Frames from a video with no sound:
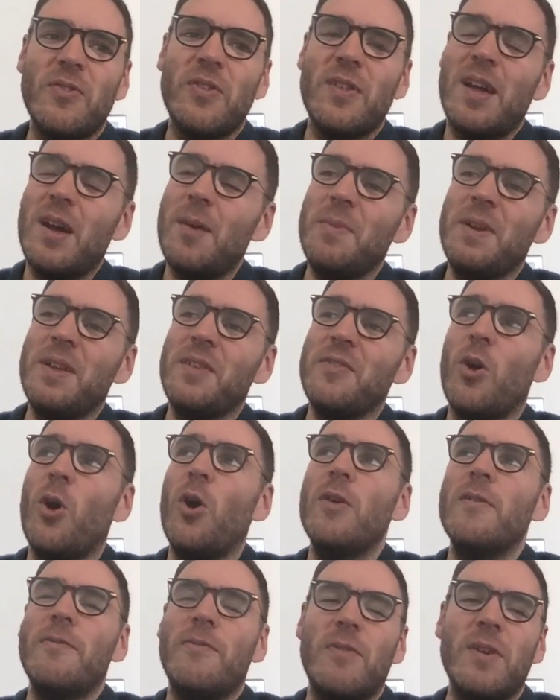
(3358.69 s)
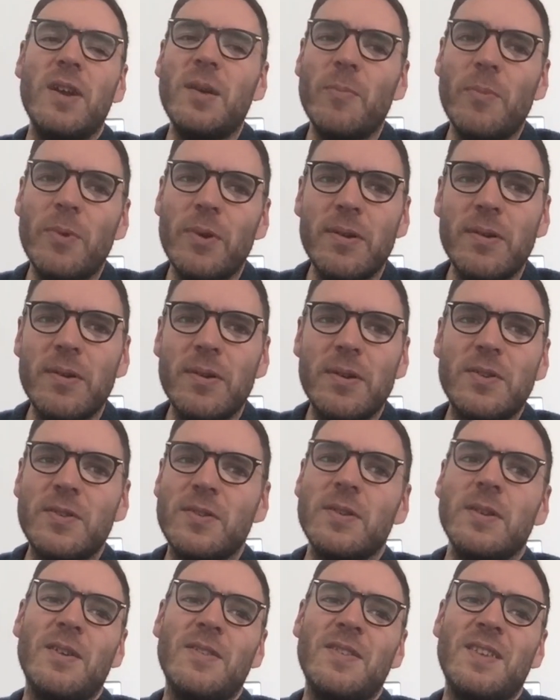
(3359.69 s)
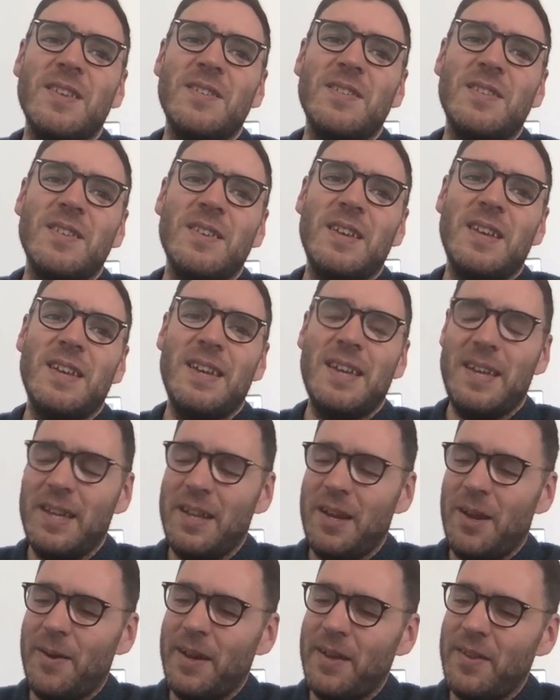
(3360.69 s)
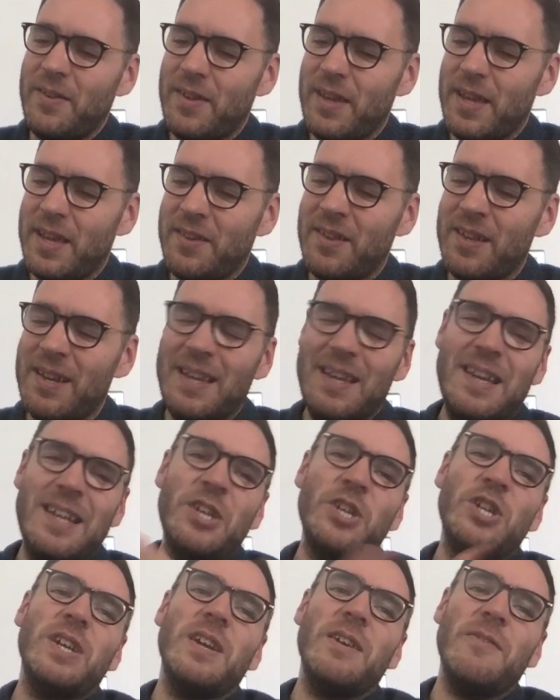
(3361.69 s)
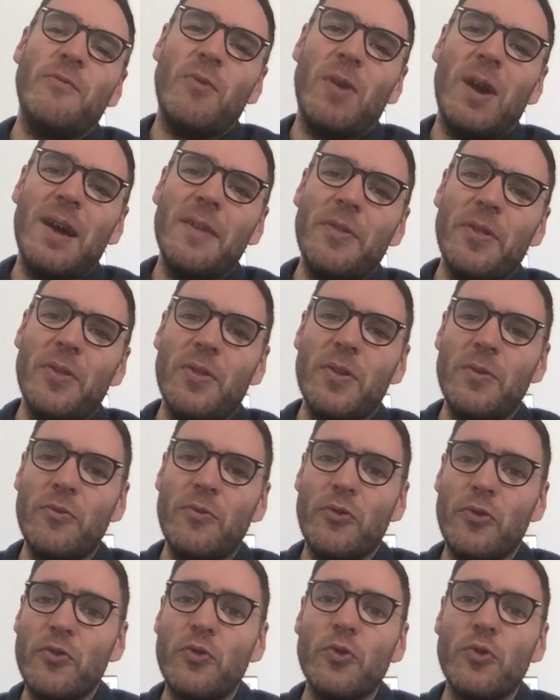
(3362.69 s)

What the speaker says: So that means all frameworks, because it's, you know, it's an initiative rather than just